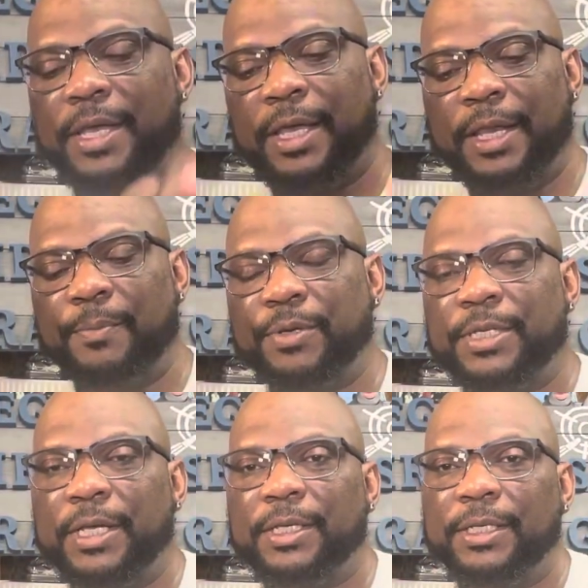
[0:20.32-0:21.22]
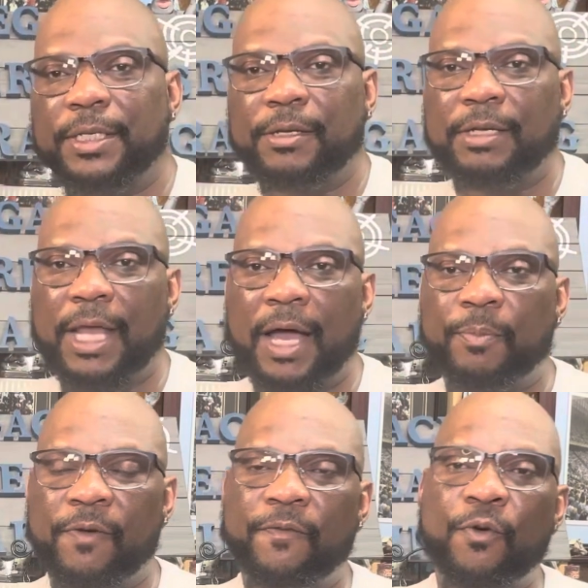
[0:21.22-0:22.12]
and in particular the Glock
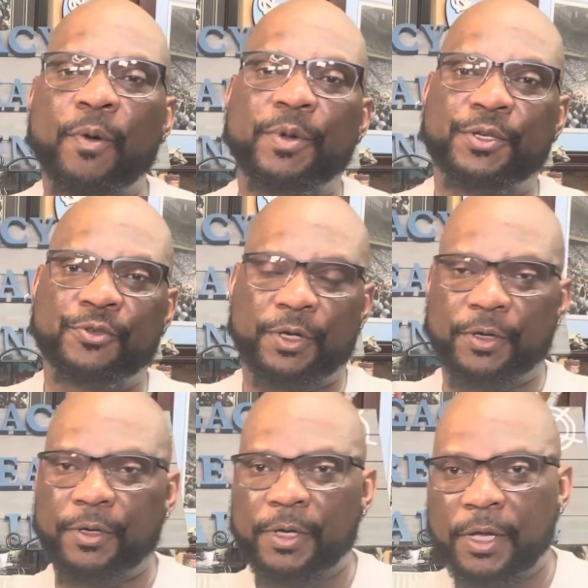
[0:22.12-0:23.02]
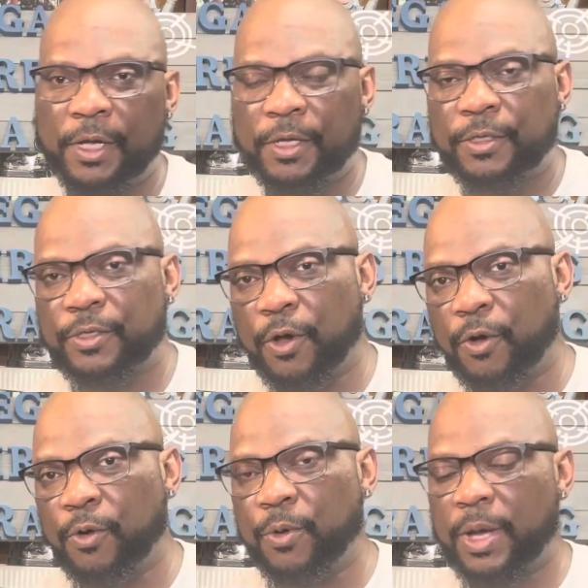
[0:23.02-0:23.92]
Performance trigger.
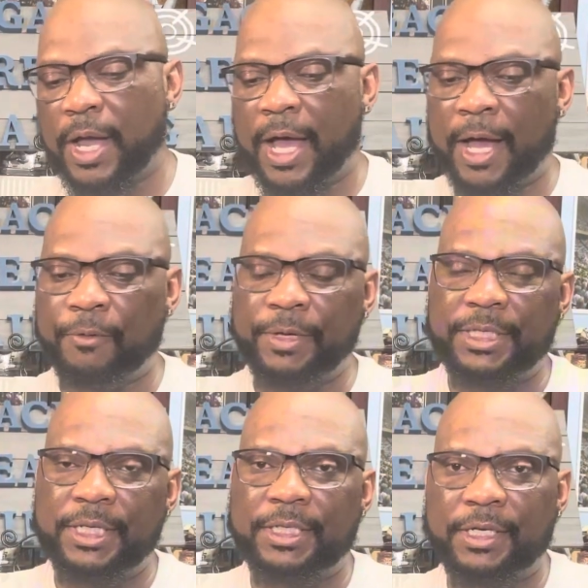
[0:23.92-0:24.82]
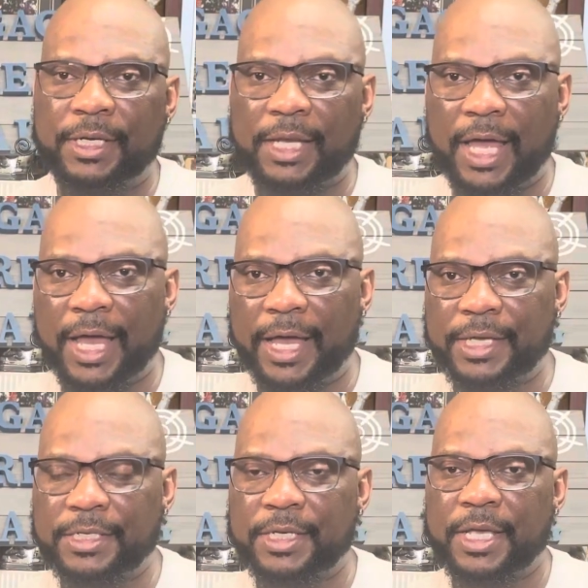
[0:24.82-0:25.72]
So I recently took a
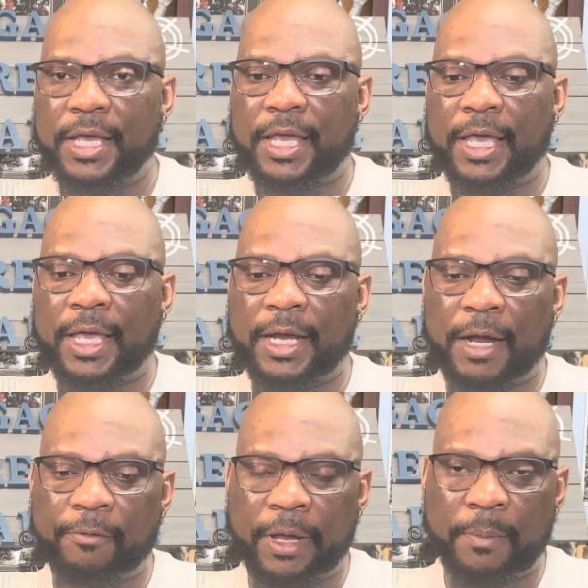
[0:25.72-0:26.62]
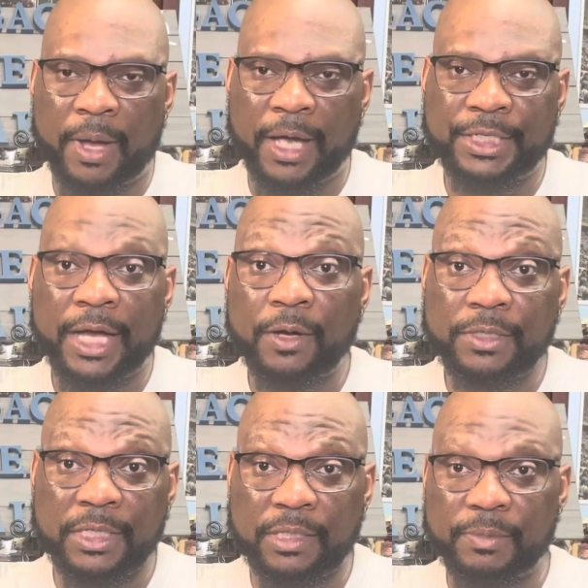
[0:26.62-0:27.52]
class and I ran my Shadow
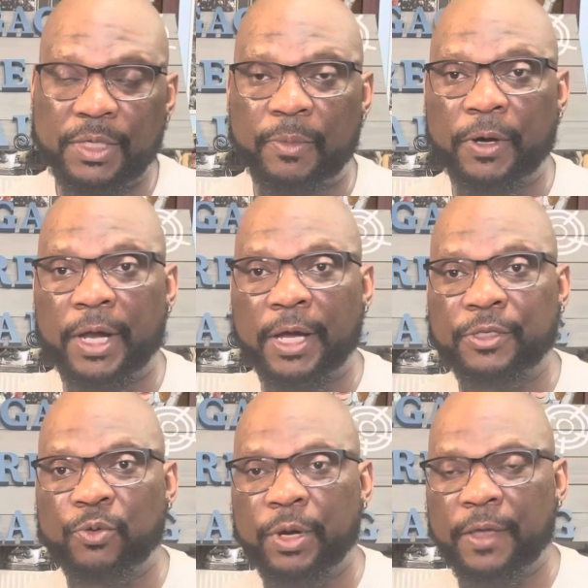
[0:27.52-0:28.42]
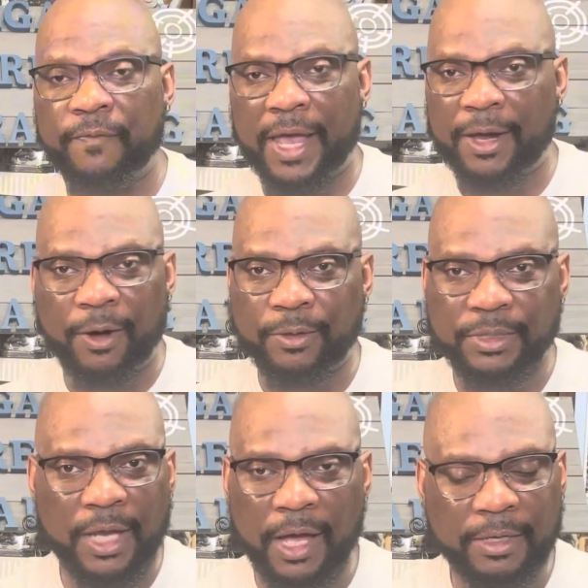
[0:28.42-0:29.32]
Systems MR920, all
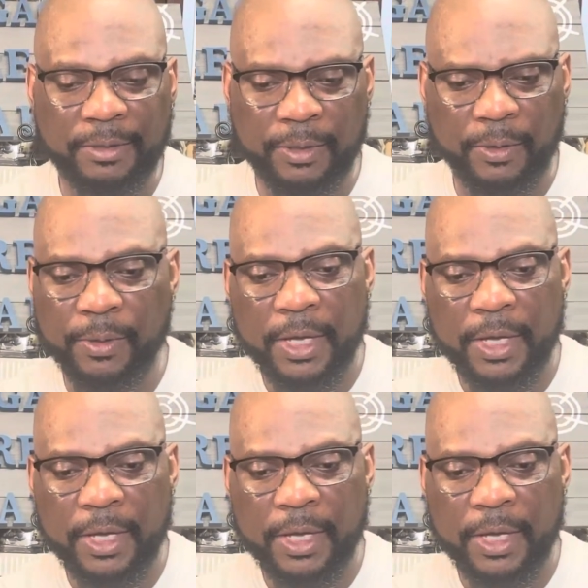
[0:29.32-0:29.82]
stock, no